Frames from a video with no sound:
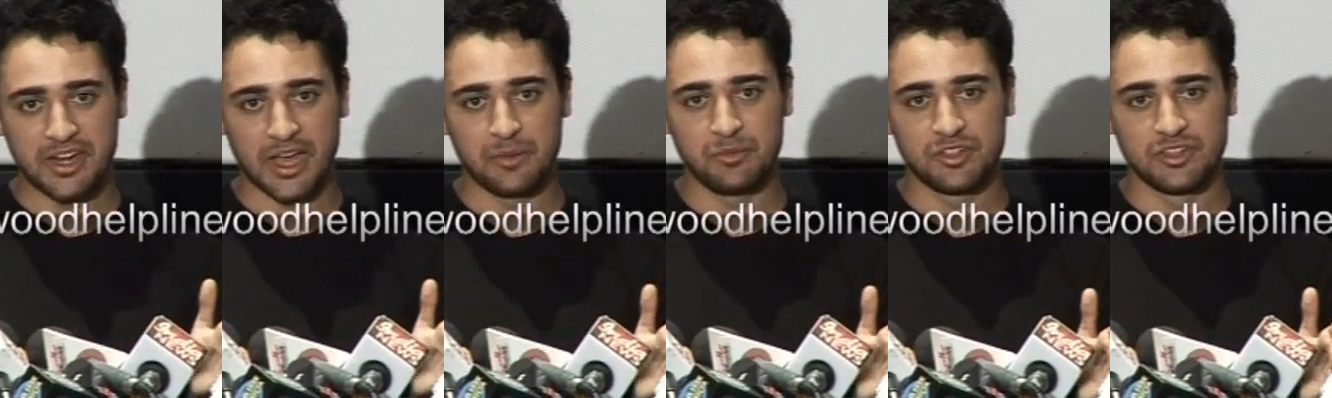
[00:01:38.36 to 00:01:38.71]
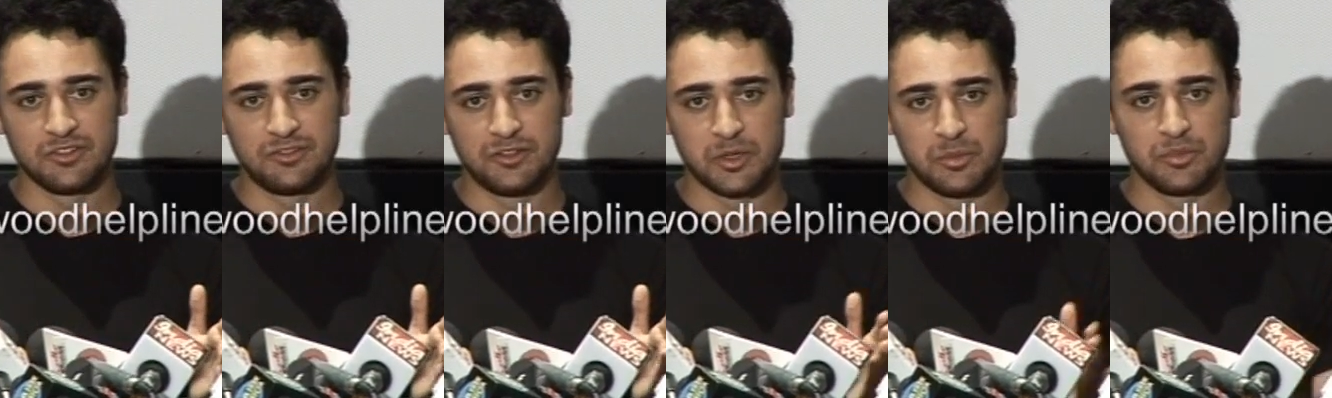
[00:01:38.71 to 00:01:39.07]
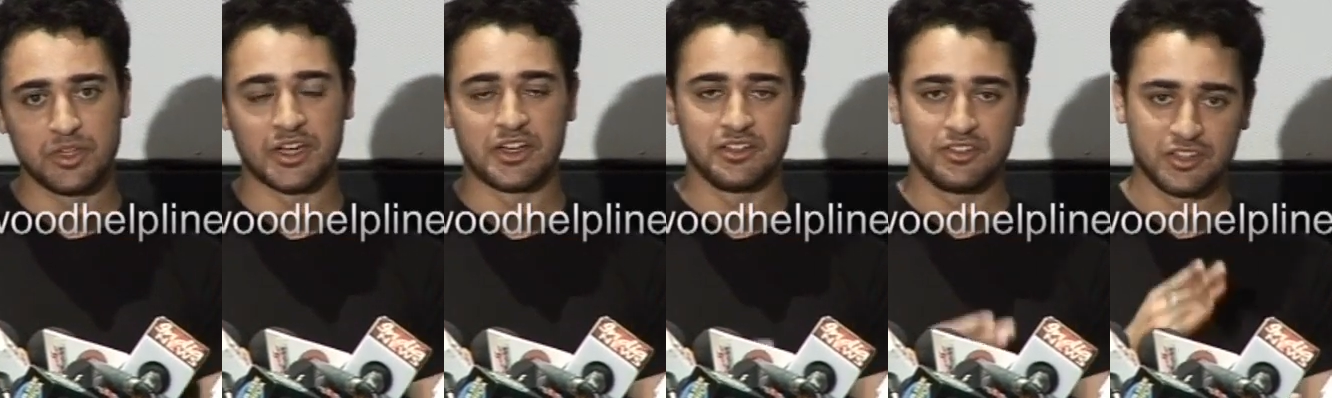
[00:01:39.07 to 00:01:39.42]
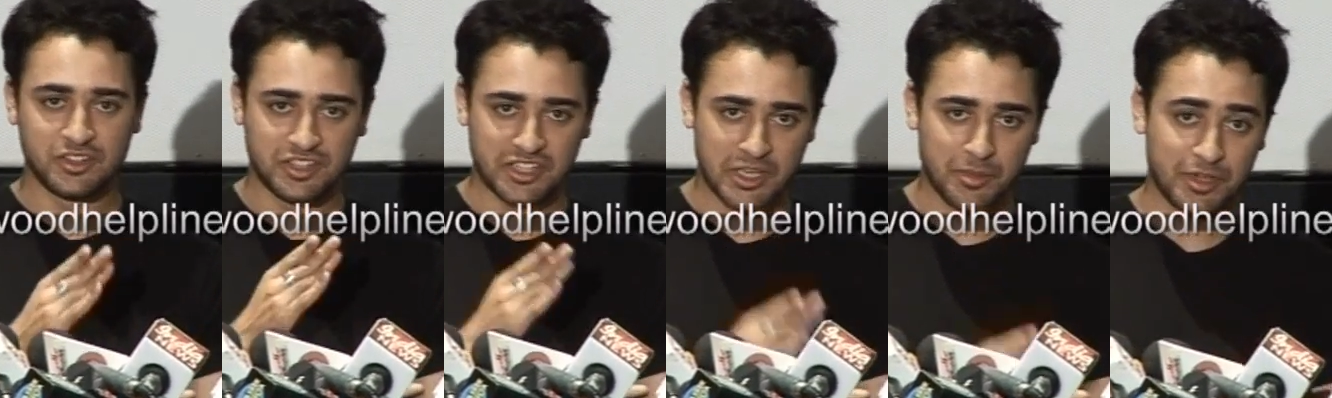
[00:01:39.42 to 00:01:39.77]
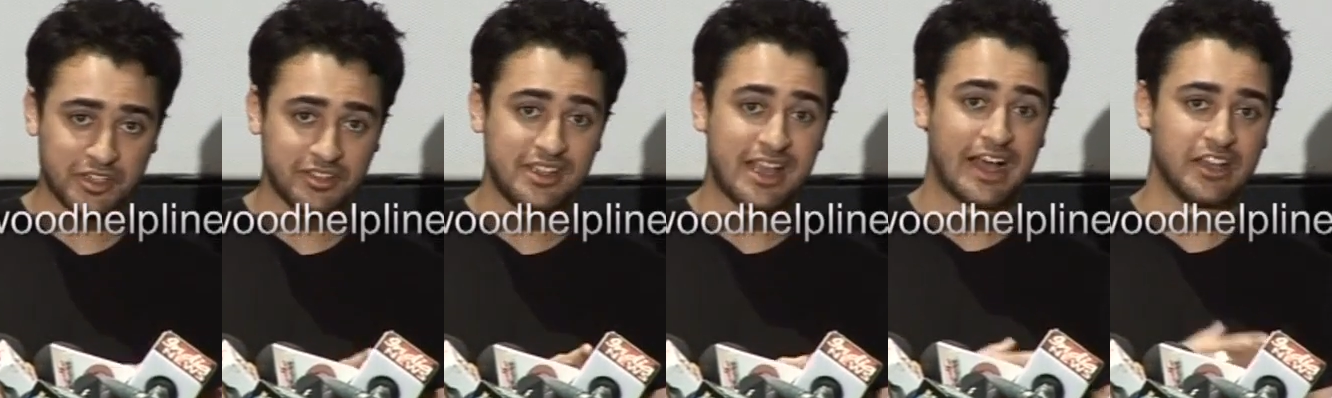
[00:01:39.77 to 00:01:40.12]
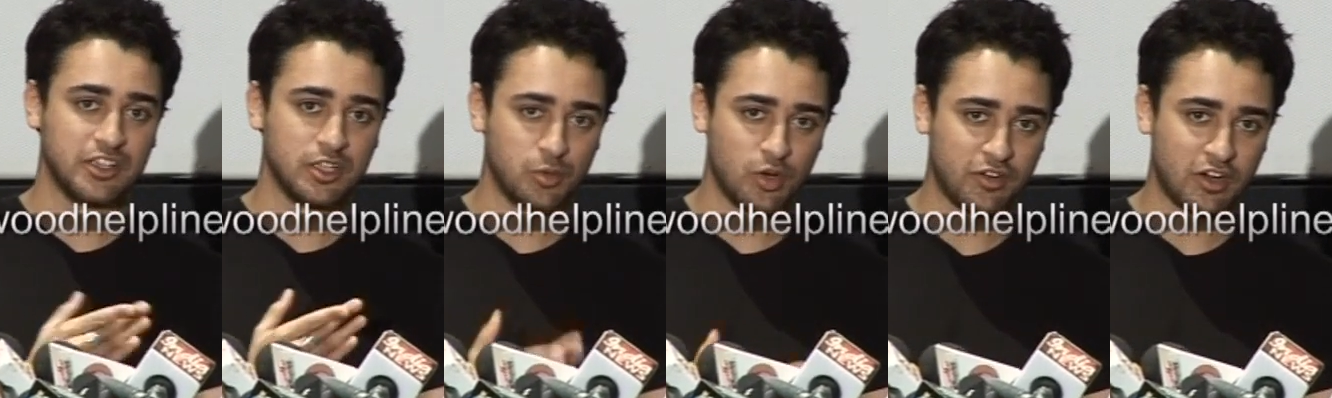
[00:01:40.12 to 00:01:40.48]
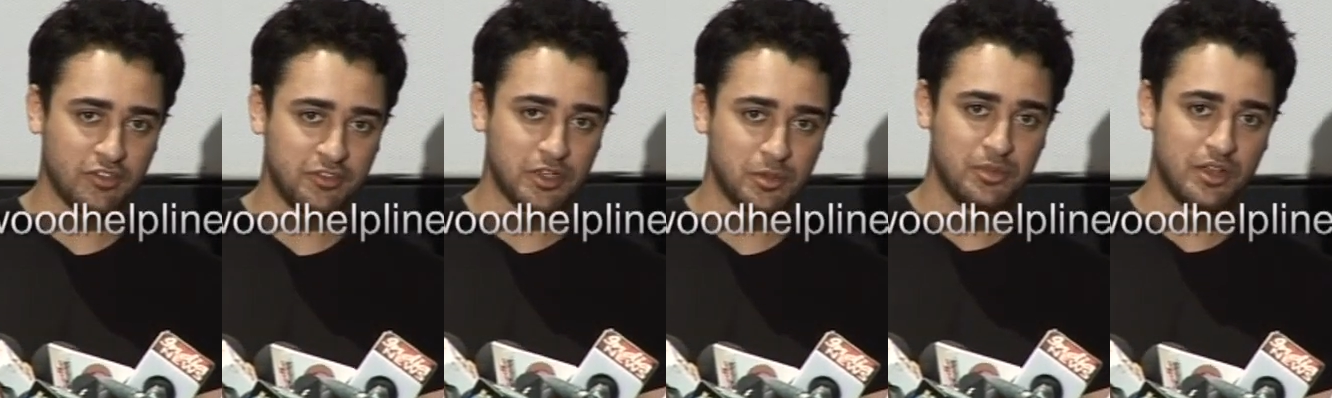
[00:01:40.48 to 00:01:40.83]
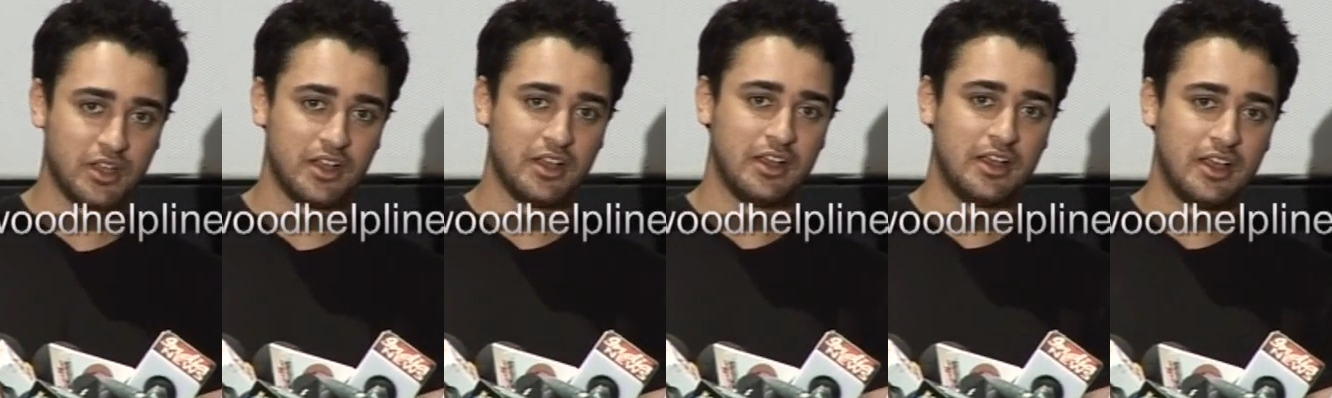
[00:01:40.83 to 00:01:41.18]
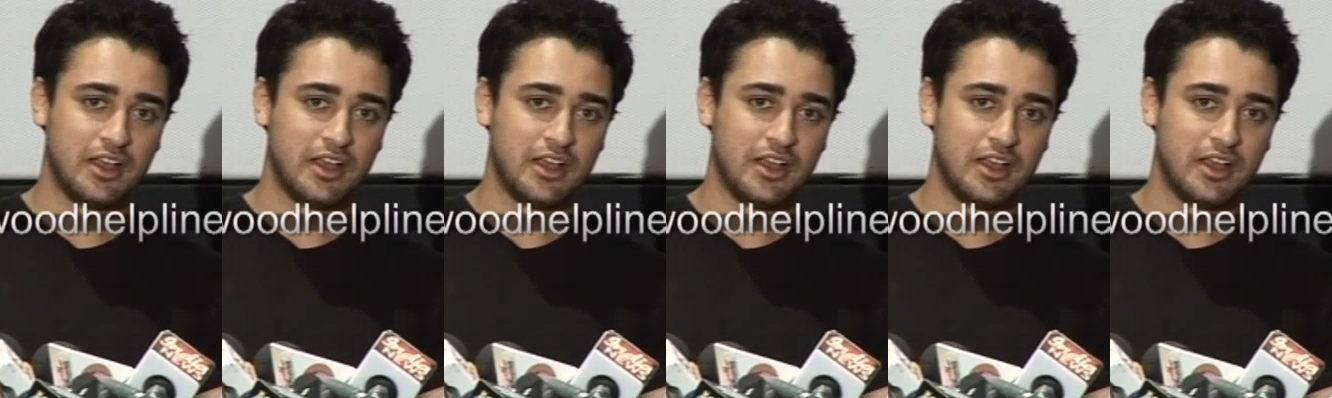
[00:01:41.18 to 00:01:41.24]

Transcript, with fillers: many times in the film. It is the theme, it is the anthem of our film.